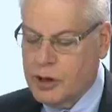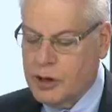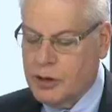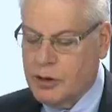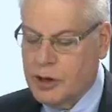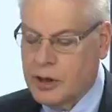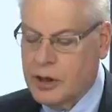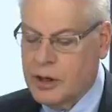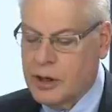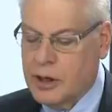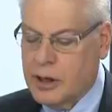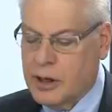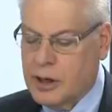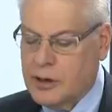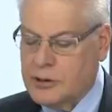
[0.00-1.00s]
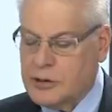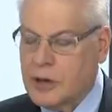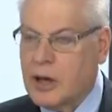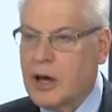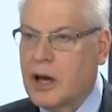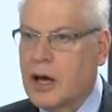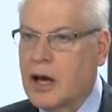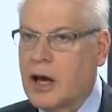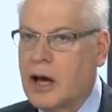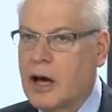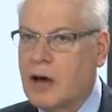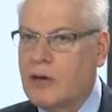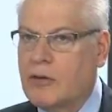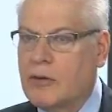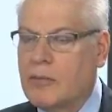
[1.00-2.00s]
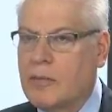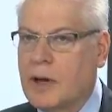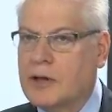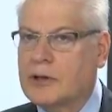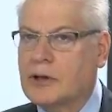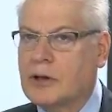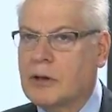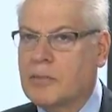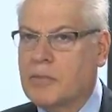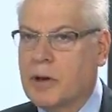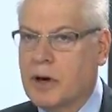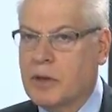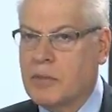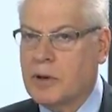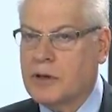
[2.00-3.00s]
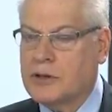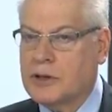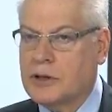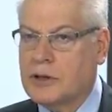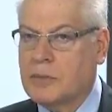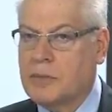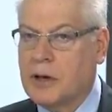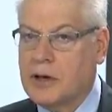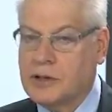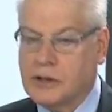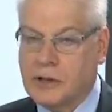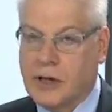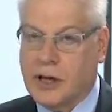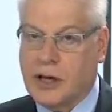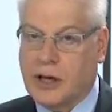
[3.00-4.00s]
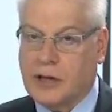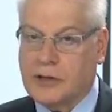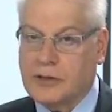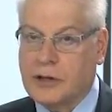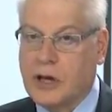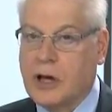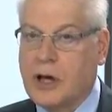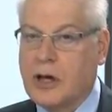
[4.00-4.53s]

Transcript: here is how the mental impairments that the patient has